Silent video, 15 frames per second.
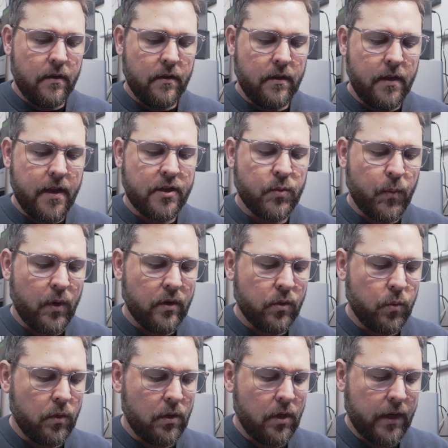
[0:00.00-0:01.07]
The next
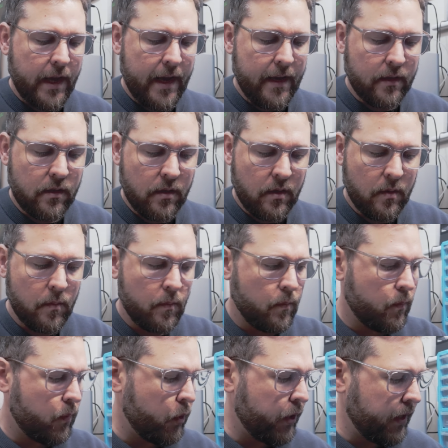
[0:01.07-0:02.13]
part we'll look at
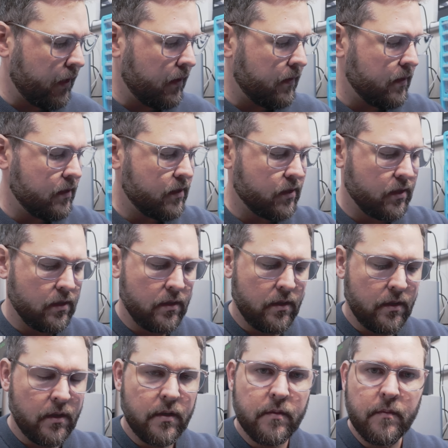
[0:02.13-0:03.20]
putting this
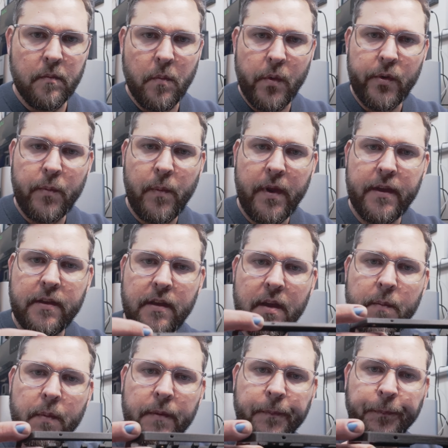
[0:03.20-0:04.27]
middle plate
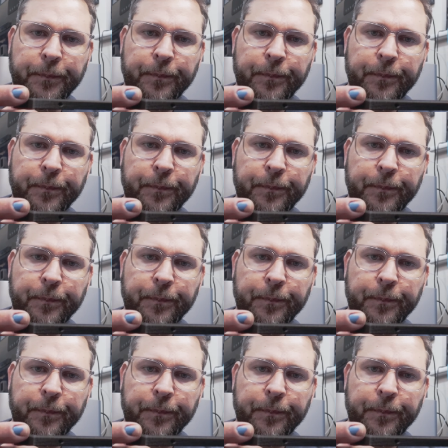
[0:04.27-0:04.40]
up